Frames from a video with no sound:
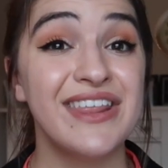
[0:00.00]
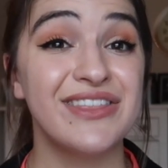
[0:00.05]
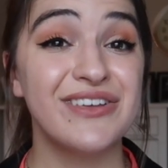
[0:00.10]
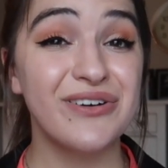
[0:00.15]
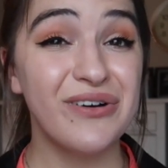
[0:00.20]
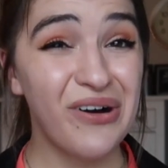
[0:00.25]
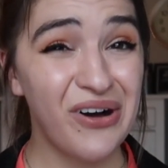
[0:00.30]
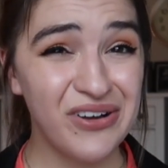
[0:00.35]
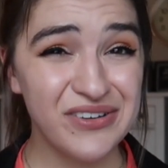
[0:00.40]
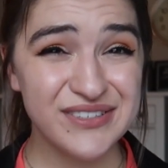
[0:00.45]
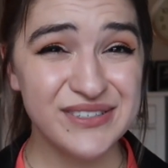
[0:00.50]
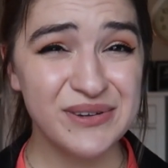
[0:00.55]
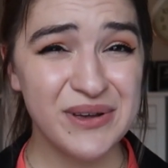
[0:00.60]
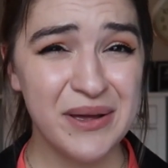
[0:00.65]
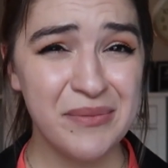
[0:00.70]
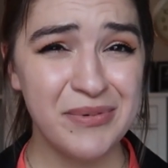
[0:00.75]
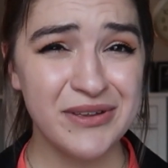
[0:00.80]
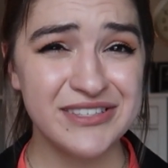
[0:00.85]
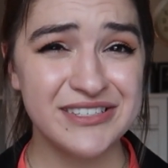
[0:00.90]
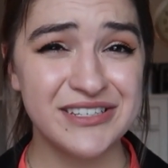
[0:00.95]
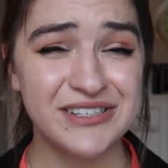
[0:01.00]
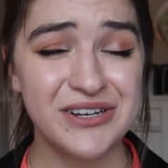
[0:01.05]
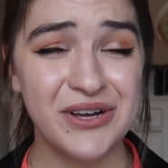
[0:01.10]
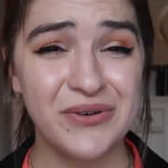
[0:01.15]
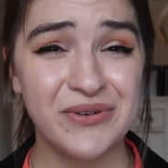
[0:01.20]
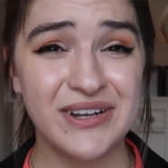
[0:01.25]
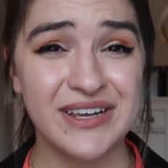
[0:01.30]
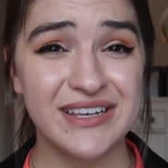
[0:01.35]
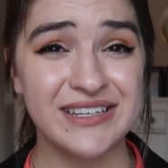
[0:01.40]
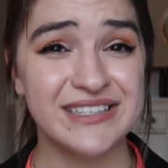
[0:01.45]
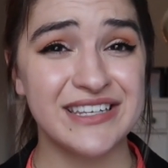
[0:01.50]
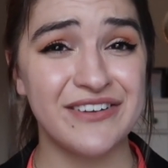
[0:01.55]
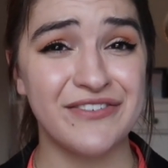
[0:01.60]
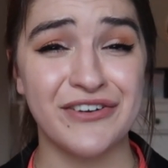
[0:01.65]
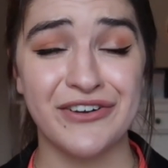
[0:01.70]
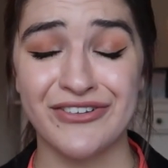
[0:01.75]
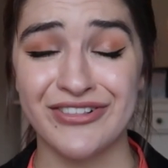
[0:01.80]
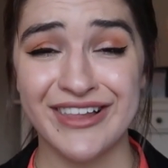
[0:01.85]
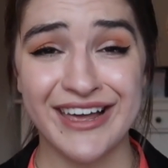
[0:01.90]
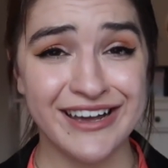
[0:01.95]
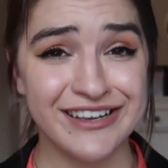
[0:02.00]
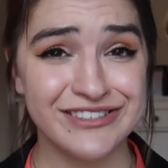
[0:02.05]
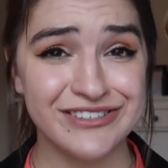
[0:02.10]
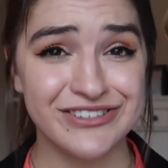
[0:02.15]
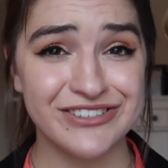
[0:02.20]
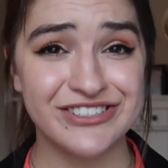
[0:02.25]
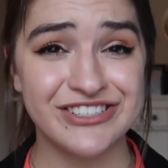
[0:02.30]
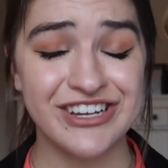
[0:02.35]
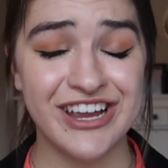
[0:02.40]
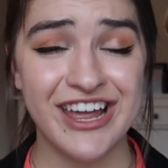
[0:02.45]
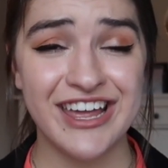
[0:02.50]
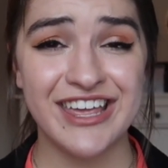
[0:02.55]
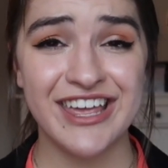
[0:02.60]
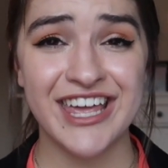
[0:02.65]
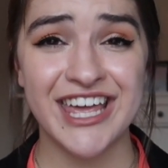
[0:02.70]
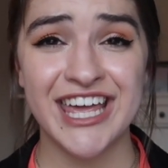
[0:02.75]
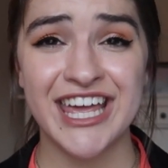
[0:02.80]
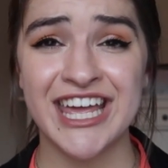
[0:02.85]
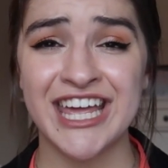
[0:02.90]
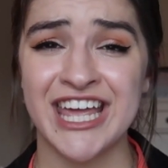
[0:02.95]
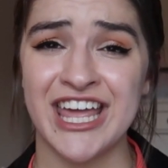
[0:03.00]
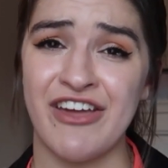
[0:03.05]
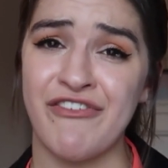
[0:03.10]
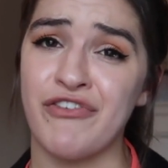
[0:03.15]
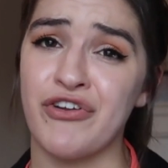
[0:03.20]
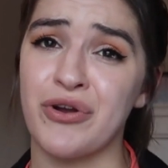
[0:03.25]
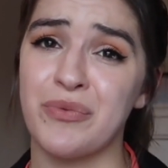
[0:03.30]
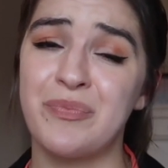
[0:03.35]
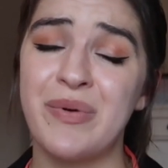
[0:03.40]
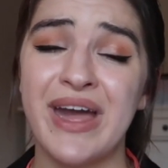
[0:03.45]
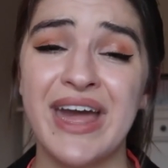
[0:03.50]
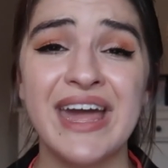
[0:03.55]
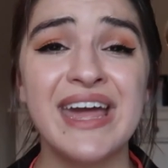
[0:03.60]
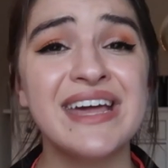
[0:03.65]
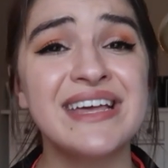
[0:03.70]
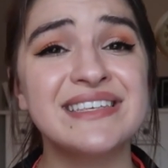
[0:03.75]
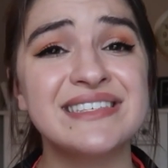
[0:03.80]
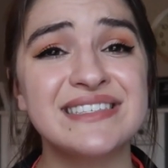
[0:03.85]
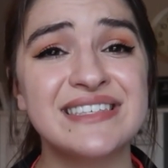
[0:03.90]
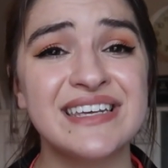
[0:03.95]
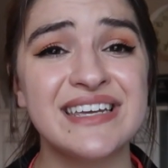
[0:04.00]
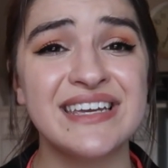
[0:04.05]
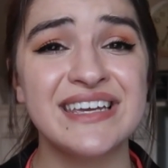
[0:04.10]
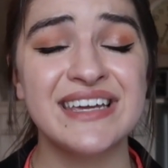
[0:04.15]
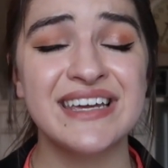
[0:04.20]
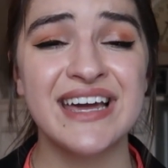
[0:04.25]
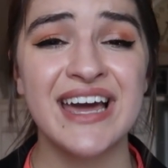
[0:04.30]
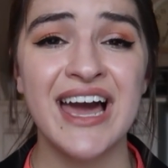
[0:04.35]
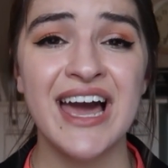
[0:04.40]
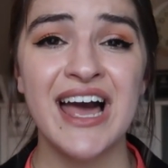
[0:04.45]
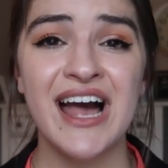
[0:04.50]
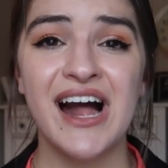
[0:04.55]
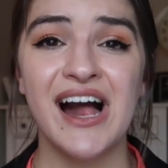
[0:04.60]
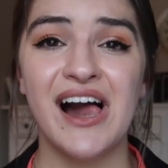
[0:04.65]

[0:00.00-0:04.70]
They're also able to notice if your legs are shaking, if you're pacing.